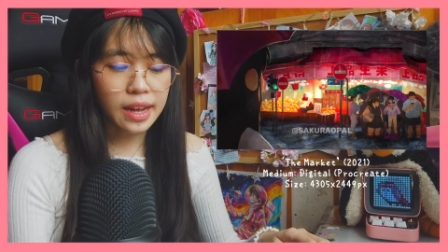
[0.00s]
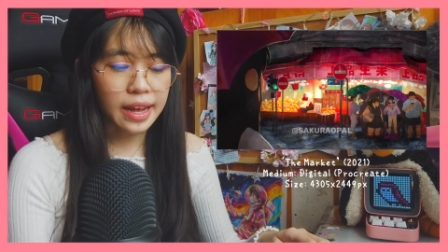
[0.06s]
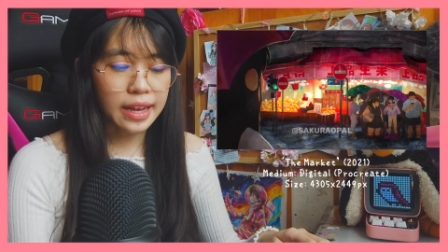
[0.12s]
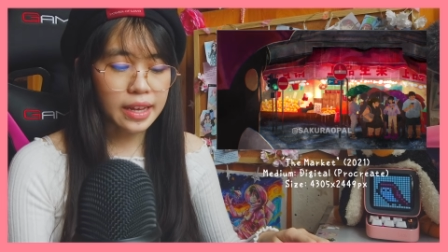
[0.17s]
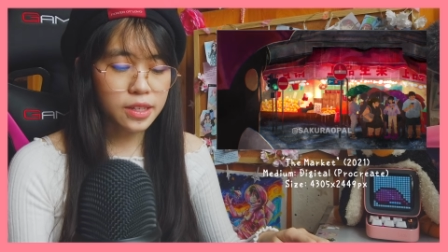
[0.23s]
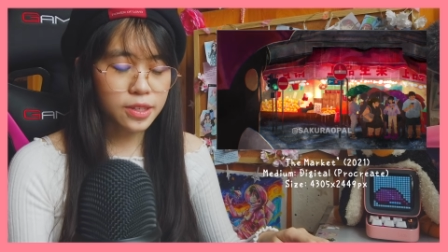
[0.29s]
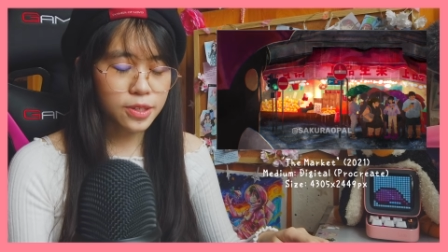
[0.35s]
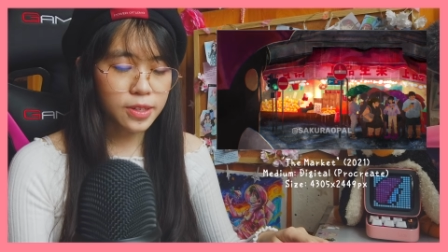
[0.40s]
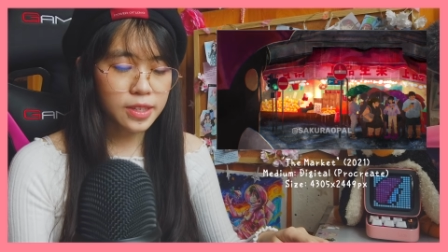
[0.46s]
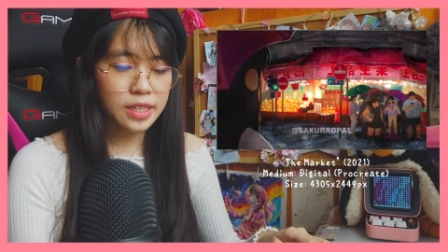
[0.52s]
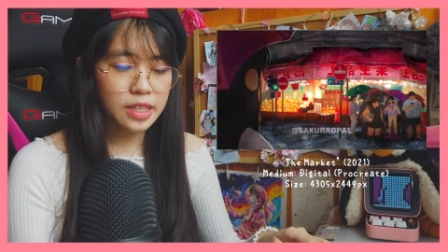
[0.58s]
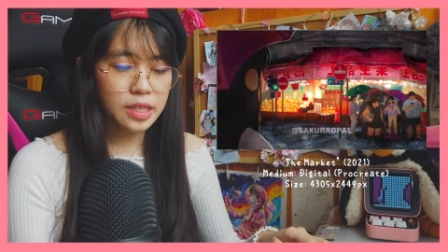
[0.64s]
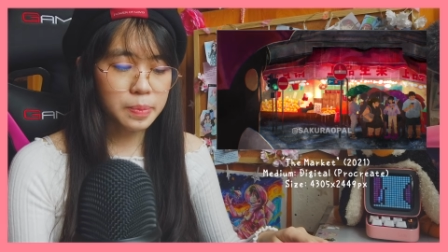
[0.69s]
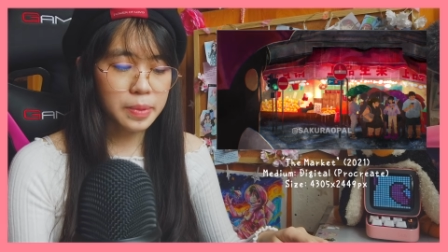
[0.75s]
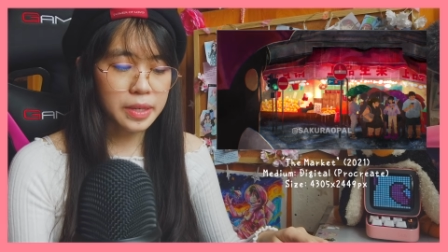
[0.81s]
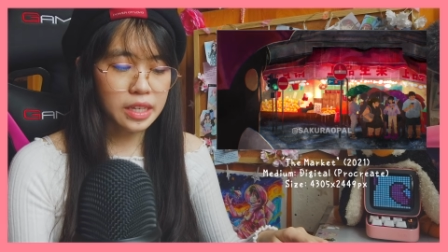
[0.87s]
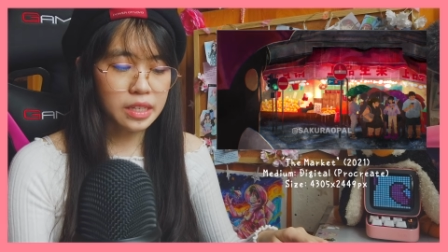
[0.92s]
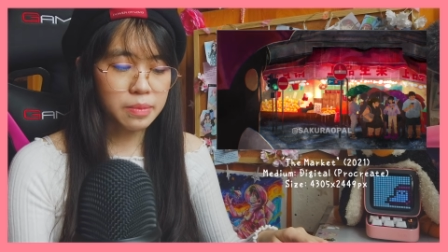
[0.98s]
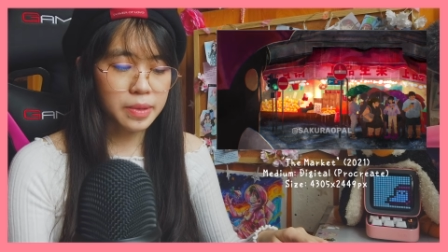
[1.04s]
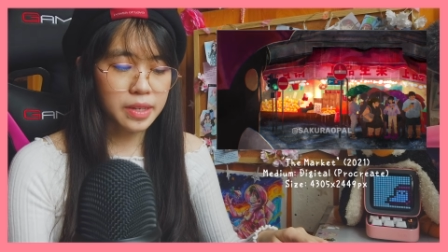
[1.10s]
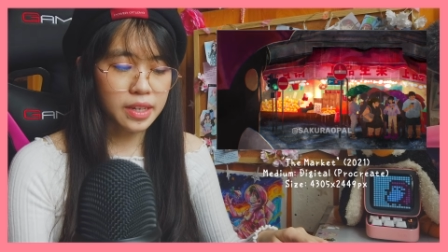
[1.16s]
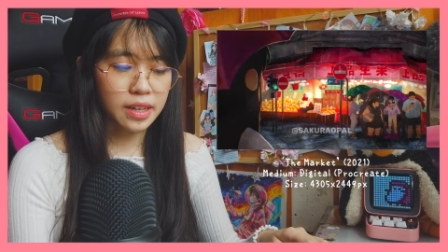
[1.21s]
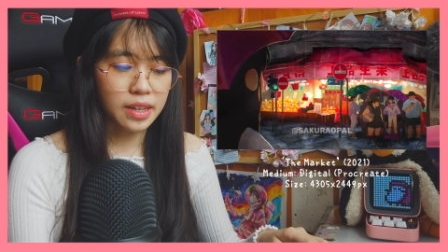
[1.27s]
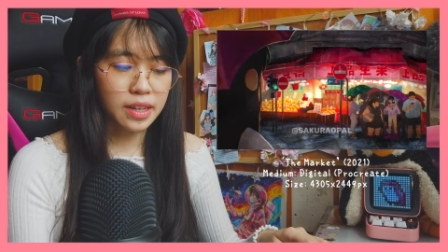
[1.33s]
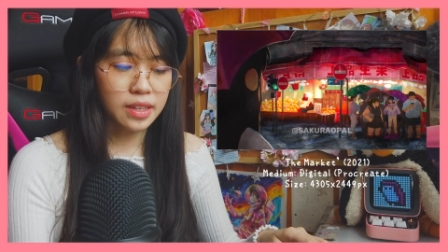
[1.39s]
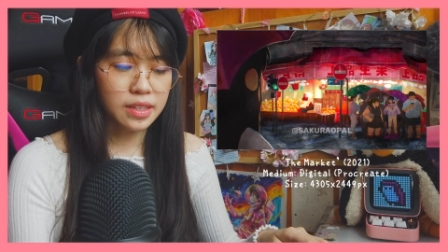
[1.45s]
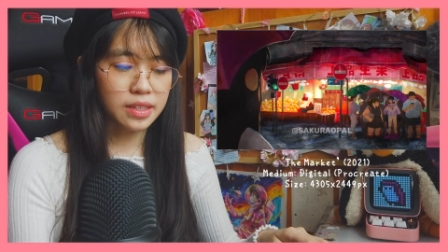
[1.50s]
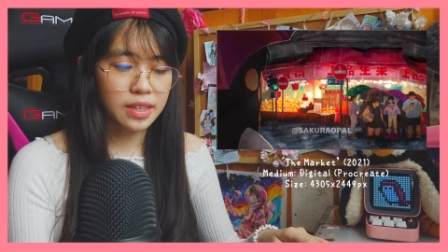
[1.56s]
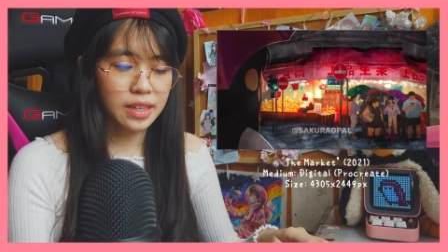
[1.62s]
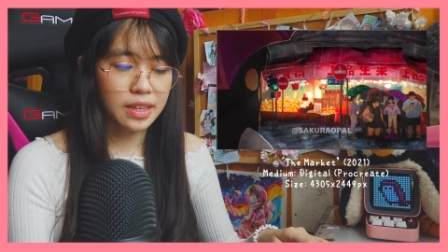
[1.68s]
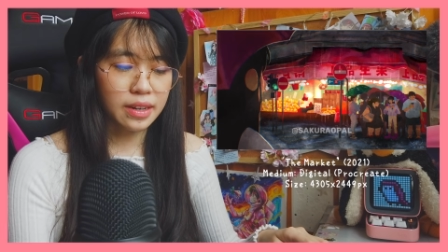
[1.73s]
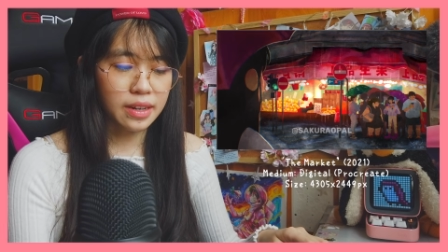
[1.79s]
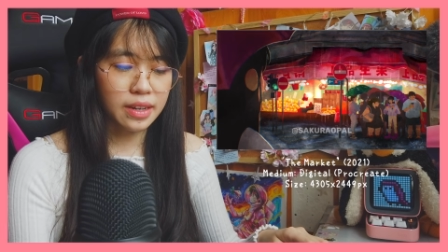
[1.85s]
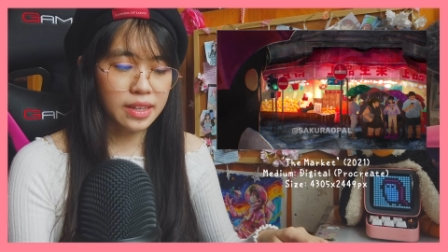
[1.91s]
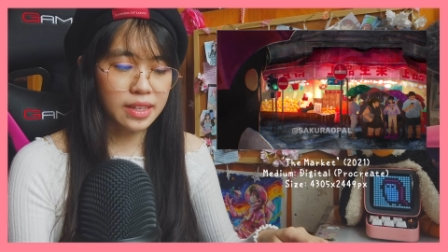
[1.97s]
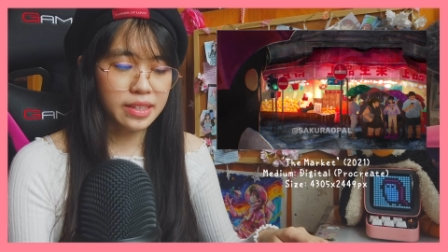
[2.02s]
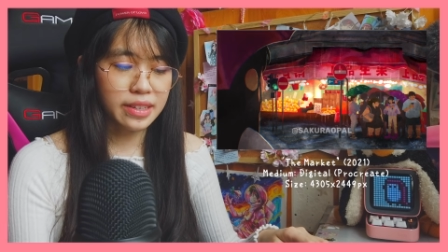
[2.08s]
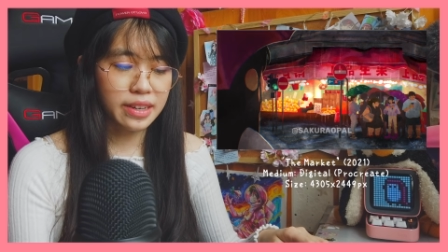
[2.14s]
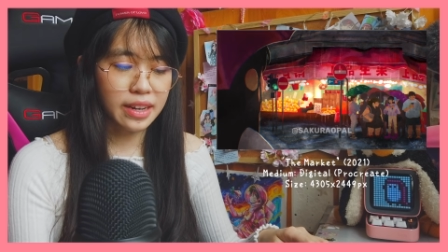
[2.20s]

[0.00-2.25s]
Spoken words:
I included this piece because it is